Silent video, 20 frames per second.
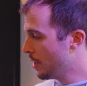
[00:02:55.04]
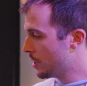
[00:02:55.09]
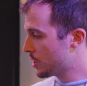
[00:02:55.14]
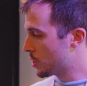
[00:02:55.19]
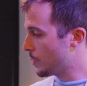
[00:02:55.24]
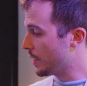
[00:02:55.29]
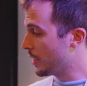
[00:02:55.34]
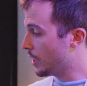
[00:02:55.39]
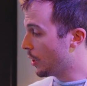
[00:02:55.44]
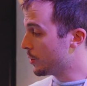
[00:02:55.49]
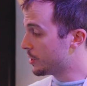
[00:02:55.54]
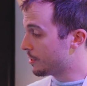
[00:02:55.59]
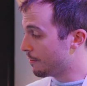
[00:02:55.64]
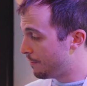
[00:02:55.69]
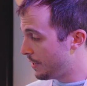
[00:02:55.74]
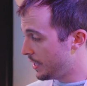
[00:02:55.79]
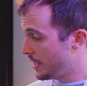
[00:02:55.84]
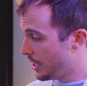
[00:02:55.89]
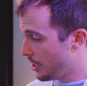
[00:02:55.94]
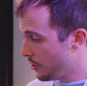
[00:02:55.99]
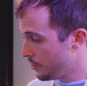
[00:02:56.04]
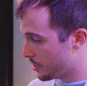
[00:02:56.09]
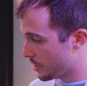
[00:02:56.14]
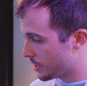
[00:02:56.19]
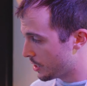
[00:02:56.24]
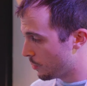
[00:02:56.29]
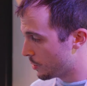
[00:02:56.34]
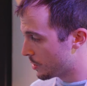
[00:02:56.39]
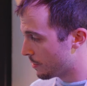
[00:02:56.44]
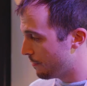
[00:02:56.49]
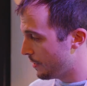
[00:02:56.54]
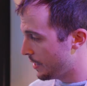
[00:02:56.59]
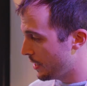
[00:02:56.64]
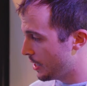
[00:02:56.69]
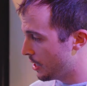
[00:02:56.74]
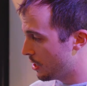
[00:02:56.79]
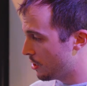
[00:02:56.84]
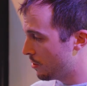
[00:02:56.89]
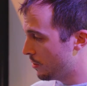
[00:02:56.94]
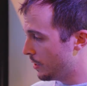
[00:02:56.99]
So we can go into video, since it was a
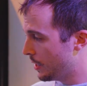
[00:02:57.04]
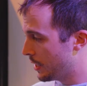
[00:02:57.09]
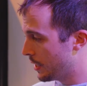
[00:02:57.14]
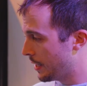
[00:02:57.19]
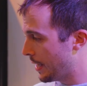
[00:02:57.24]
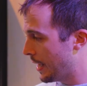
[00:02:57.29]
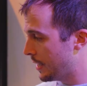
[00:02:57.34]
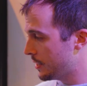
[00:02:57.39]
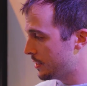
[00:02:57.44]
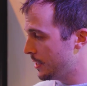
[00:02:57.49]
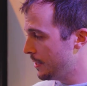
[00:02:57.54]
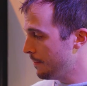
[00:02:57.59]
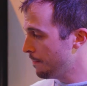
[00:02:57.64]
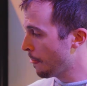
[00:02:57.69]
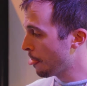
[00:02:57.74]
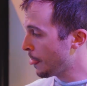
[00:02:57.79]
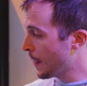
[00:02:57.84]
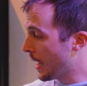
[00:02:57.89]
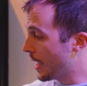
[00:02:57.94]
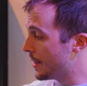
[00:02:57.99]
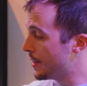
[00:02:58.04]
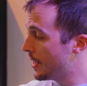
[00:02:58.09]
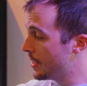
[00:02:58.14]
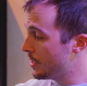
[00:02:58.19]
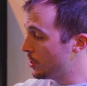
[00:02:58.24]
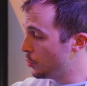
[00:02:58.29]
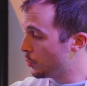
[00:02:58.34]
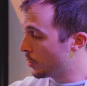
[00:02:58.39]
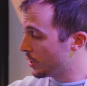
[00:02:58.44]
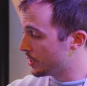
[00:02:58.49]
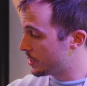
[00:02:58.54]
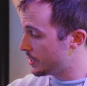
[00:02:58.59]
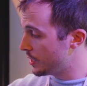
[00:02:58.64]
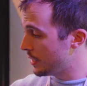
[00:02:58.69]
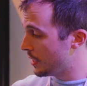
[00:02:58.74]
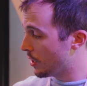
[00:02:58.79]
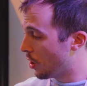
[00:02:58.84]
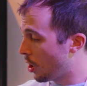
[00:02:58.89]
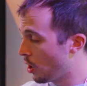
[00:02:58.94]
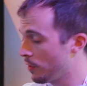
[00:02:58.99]
video asset, and then you can
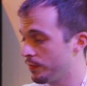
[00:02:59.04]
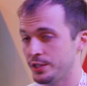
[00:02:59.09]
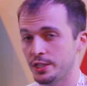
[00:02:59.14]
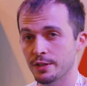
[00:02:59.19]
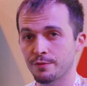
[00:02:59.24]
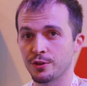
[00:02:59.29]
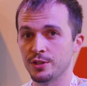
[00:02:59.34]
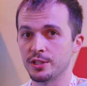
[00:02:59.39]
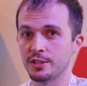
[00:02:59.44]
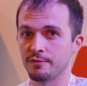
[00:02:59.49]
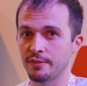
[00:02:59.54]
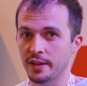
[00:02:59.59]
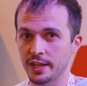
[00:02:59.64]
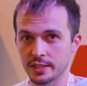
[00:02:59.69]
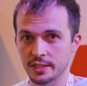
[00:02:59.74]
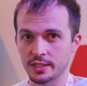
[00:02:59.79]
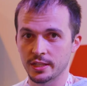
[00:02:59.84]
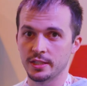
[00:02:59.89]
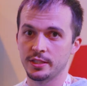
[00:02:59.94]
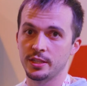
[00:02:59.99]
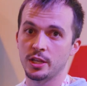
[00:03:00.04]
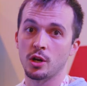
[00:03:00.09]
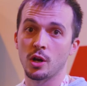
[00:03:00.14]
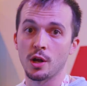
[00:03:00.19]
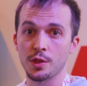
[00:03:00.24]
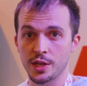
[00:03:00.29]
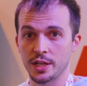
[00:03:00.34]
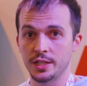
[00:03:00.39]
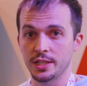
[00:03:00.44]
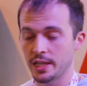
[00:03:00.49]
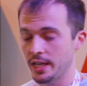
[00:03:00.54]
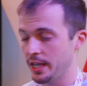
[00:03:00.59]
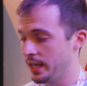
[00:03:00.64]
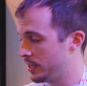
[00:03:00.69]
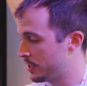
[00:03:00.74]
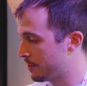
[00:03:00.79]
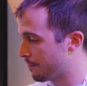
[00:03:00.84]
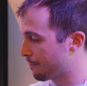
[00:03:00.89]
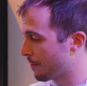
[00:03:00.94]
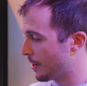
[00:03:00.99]
see all the different devices that are
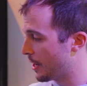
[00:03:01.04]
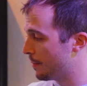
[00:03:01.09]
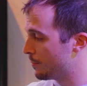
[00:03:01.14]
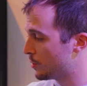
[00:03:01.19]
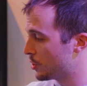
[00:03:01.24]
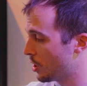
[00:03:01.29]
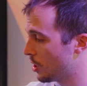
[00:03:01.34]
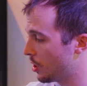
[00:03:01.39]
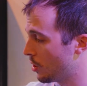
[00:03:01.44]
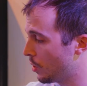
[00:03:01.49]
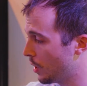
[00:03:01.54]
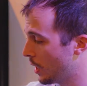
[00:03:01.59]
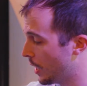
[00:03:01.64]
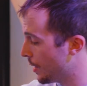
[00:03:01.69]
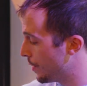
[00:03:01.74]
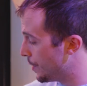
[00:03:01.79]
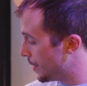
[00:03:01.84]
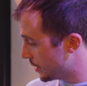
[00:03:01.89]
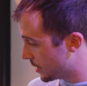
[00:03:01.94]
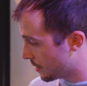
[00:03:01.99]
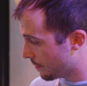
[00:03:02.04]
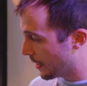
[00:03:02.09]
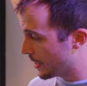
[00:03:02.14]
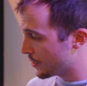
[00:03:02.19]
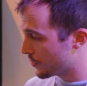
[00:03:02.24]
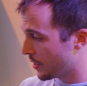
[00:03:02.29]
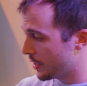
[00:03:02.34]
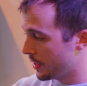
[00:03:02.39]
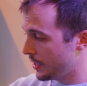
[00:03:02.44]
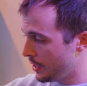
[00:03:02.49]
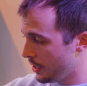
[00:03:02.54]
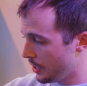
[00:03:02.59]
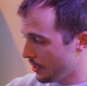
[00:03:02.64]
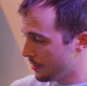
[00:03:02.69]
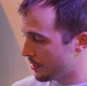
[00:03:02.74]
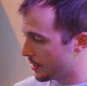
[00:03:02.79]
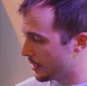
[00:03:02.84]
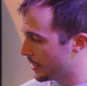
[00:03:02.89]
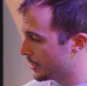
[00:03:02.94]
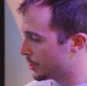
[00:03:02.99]
authenticated to Frame. So this device right here,
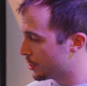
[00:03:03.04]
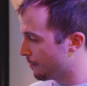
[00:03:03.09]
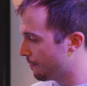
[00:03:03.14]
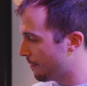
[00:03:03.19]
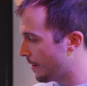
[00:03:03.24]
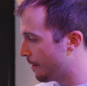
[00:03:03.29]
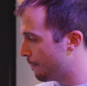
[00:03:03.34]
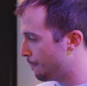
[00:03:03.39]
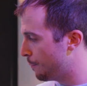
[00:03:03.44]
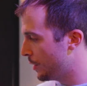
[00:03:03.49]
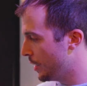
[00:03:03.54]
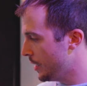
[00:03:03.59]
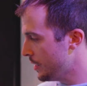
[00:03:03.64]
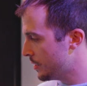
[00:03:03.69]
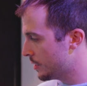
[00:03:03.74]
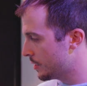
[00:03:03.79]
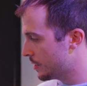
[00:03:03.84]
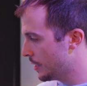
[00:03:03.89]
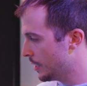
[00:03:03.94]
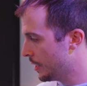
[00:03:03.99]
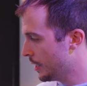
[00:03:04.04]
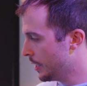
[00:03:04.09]
the Ninja 5 Plus,